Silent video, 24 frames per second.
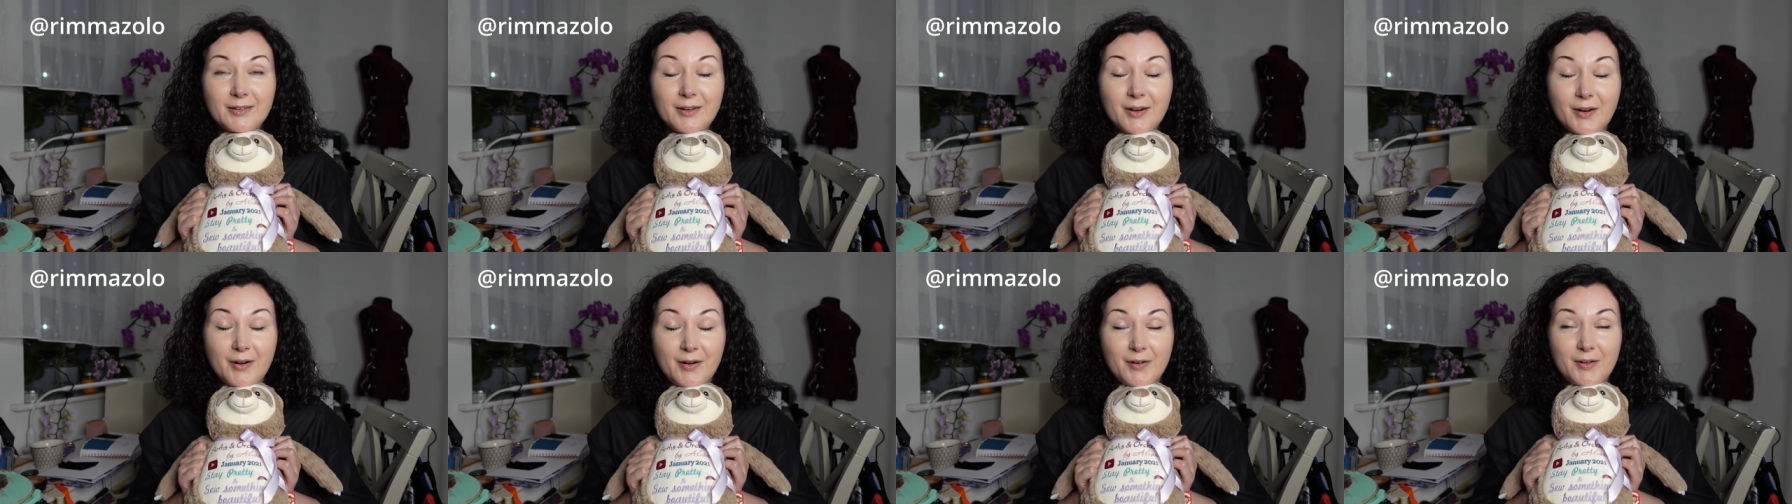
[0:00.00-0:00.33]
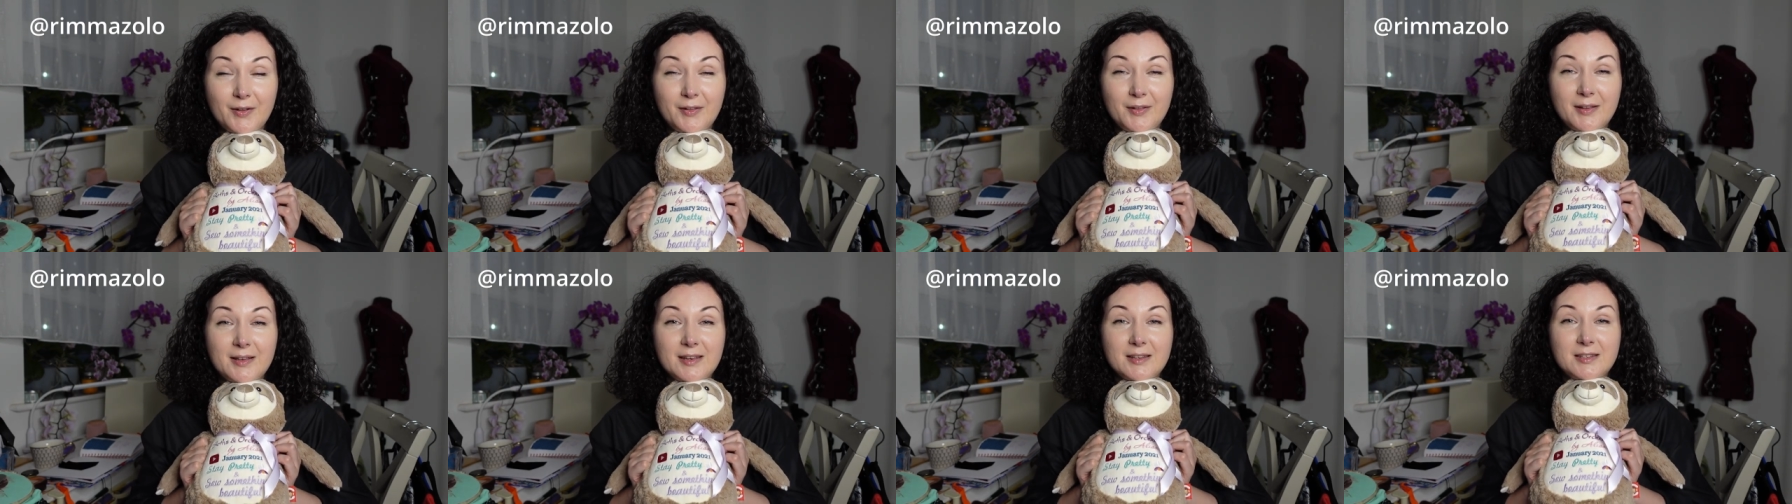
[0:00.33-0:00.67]

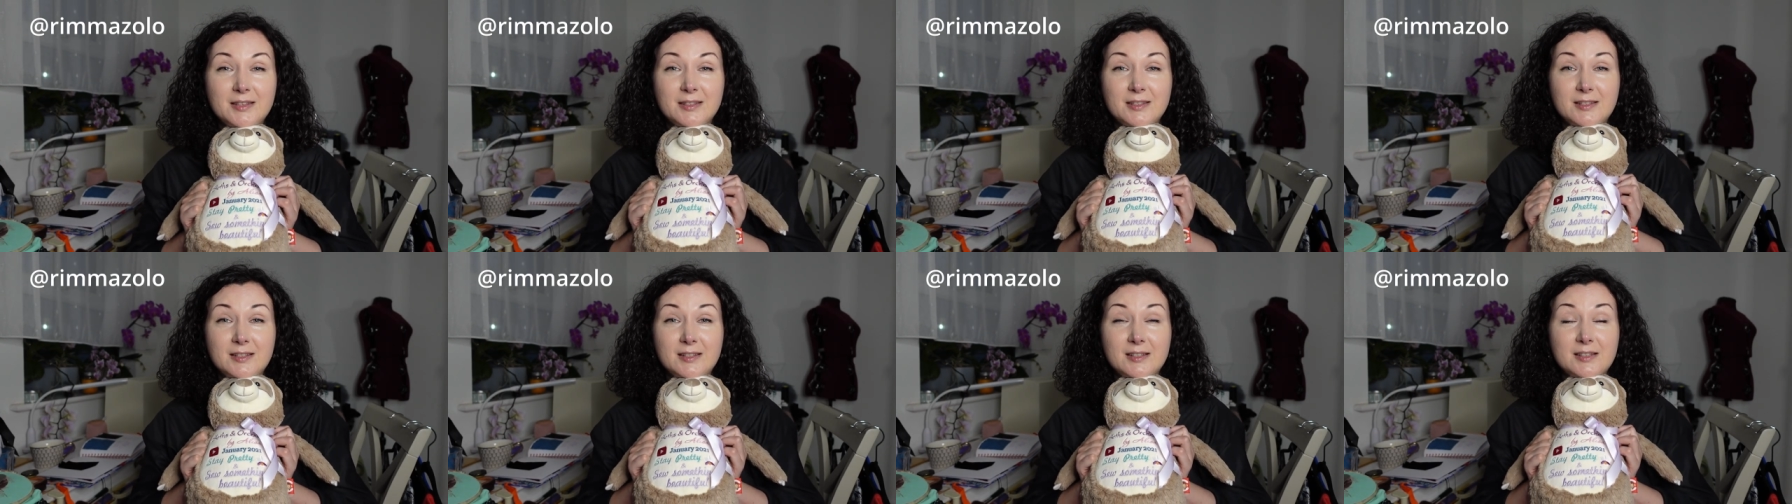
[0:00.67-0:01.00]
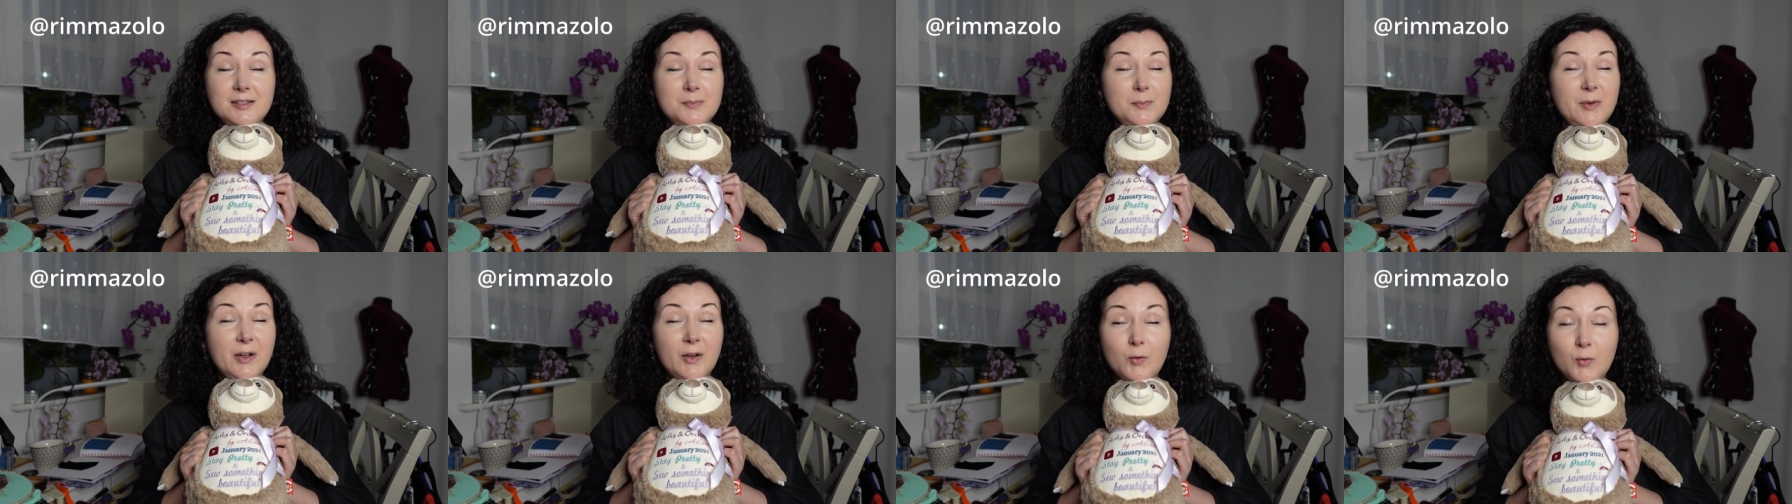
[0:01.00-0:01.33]
girl.
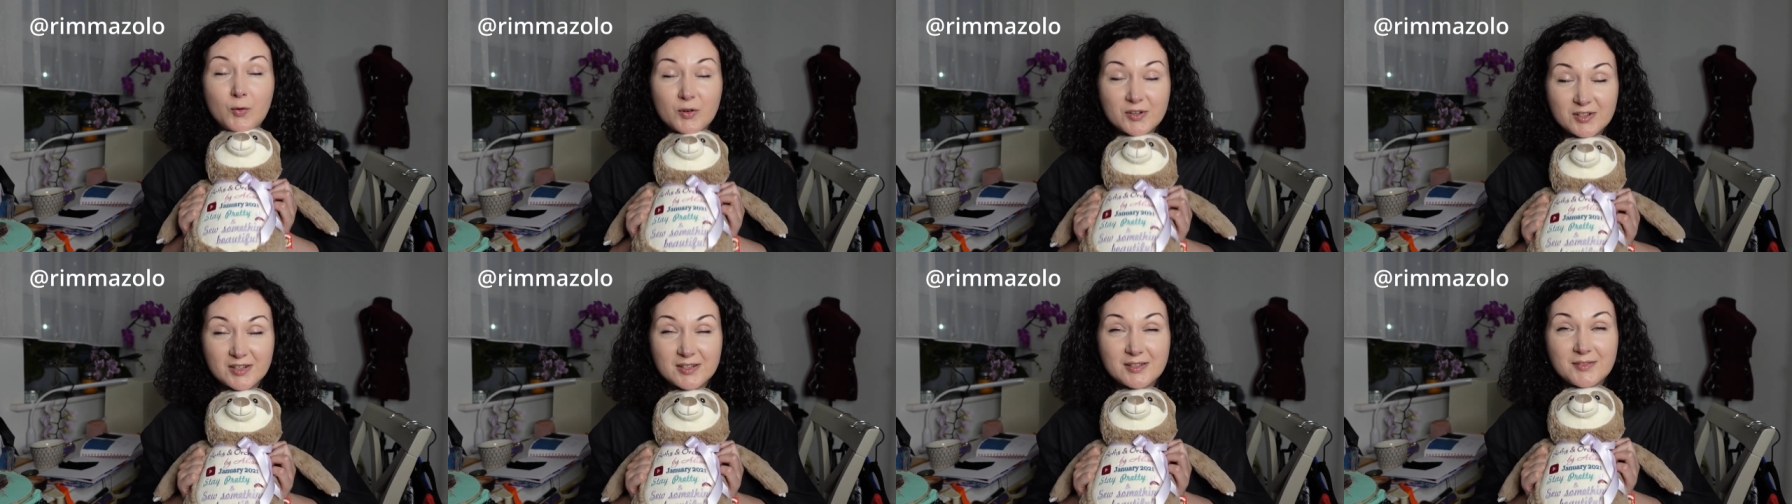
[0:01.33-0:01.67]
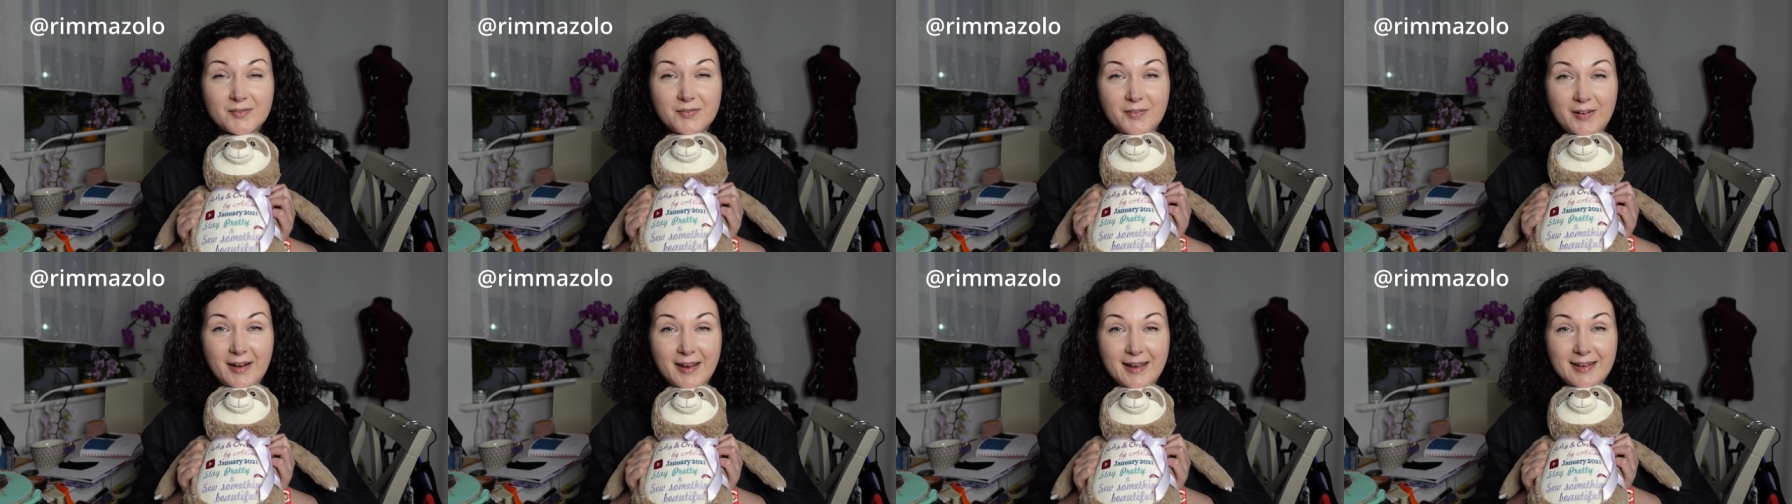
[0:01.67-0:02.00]
She's my gorgeous
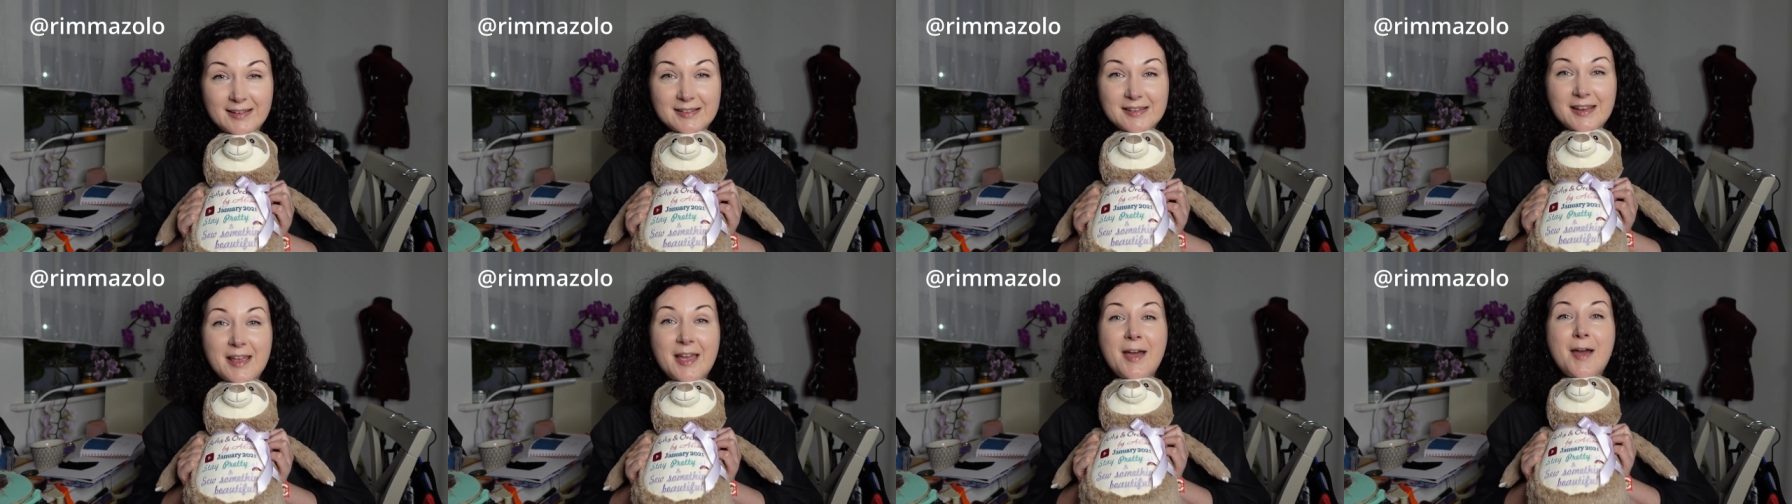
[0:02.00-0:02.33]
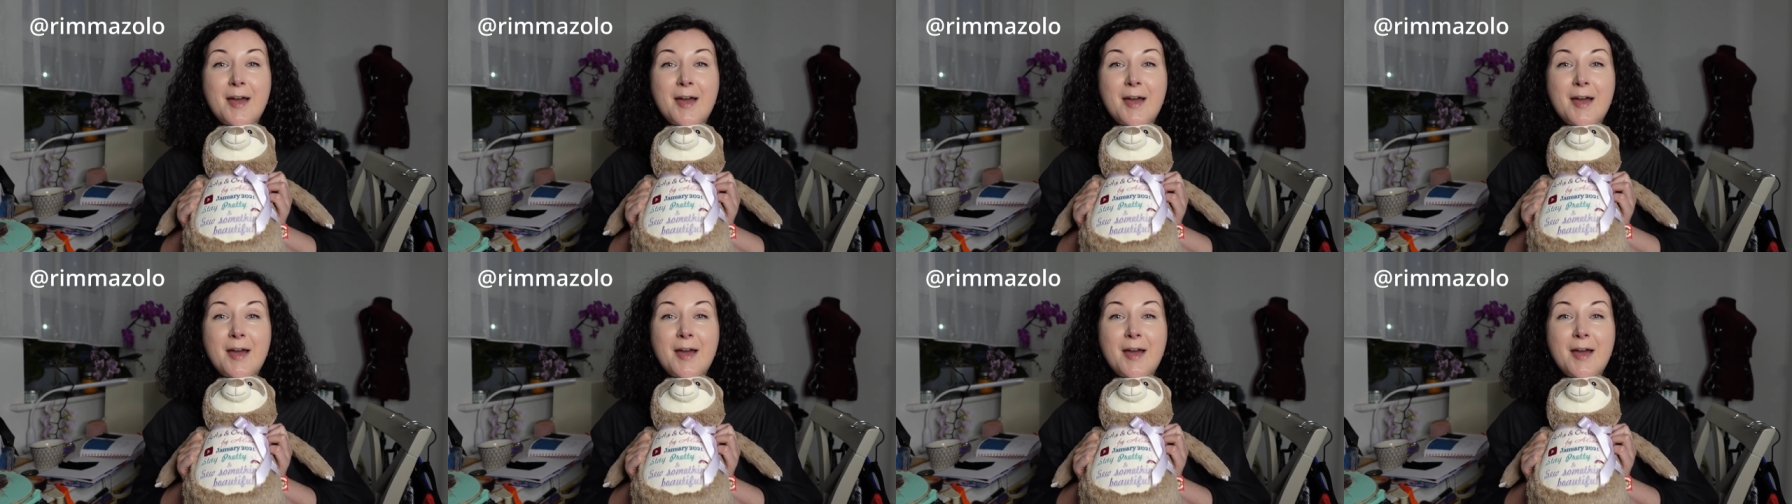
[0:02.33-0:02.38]
friend